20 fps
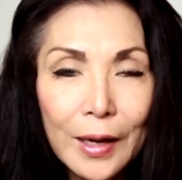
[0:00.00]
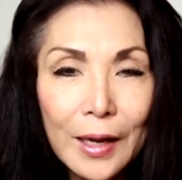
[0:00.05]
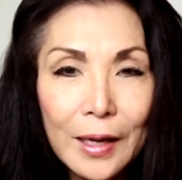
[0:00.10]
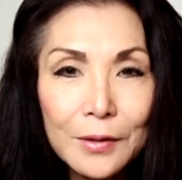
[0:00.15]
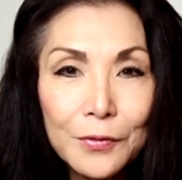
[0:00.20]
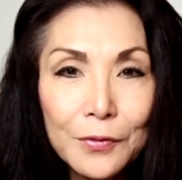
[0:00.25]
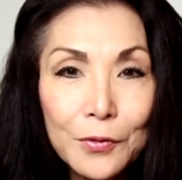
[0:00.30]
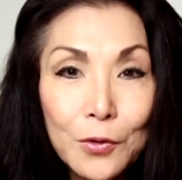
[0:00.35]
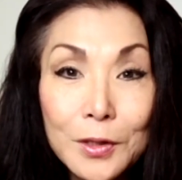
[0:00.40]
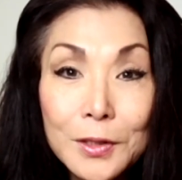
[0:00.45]

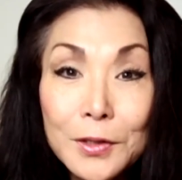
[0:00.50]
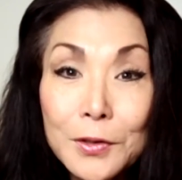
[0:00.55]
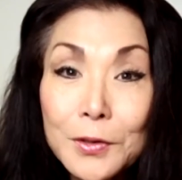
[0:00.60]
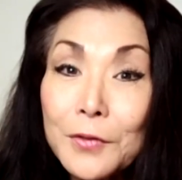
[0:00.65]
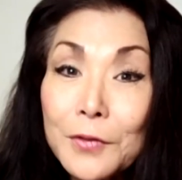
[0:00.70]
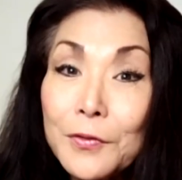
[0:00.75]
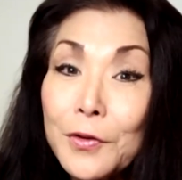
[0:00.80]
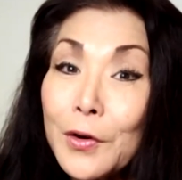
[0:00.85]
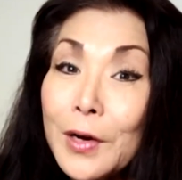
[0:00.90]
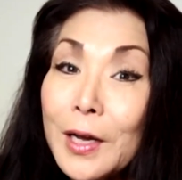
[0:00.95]
And of course, there's
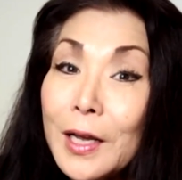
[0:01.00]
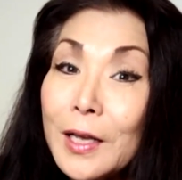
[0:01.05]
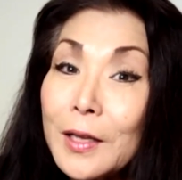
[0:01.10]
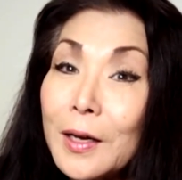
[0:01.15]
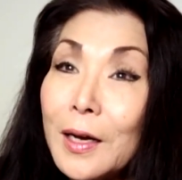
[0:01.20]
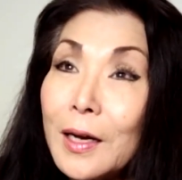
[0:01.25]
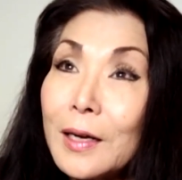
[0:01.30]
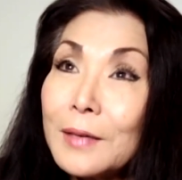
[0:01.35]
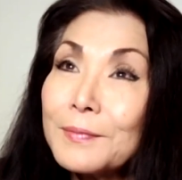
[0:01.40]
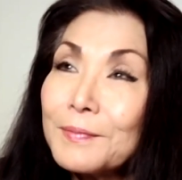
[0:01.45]
a very
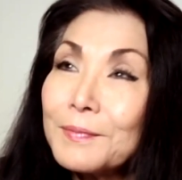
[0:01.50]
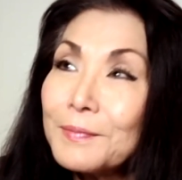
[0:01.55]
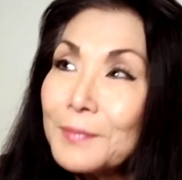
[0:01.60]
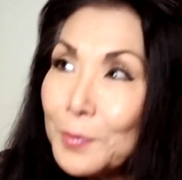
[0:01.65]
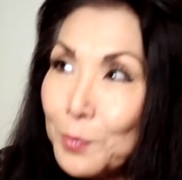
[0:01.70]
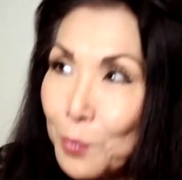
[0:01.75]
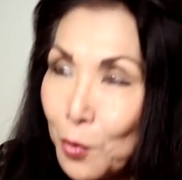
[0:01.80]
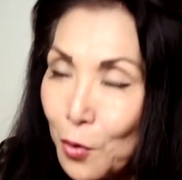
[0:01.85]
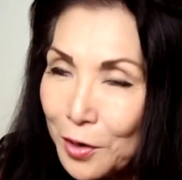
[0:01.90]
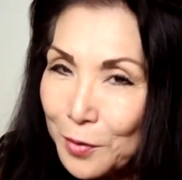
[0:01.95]

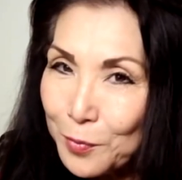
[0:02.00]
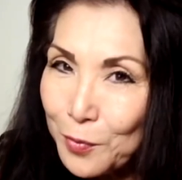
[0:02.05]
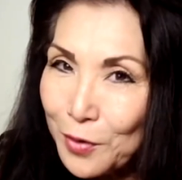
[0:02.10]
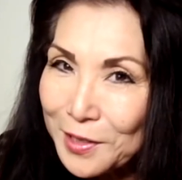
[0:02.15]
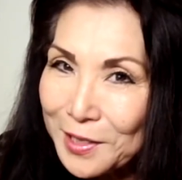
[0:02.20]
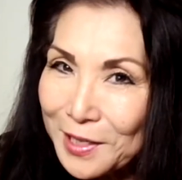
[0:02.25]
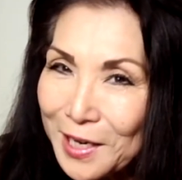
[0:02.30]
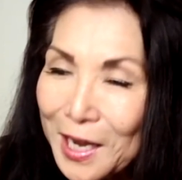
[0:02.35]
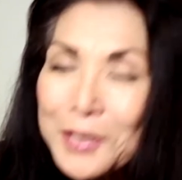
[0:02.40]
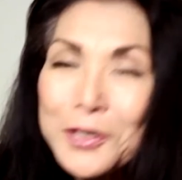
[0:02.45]
important
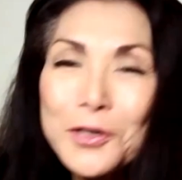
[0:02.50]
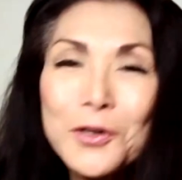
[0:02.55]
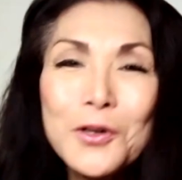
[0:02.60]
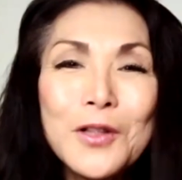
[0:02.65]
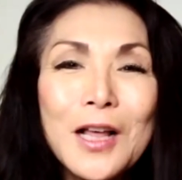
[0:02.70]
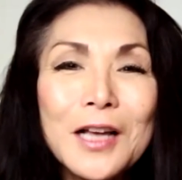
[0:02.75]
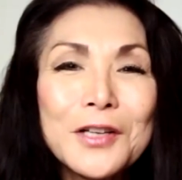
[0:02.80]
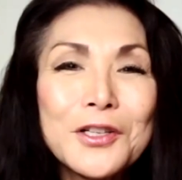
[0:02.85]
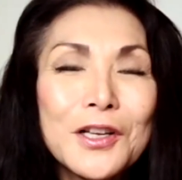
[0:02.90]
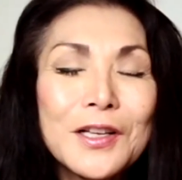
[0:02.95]
presidential
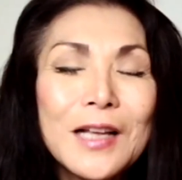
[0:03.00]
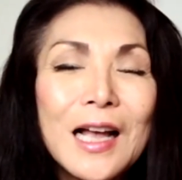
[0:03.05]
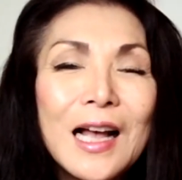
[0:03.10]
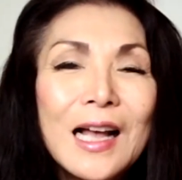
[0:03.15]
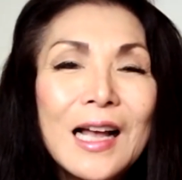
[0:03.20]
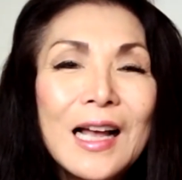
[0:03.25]
election.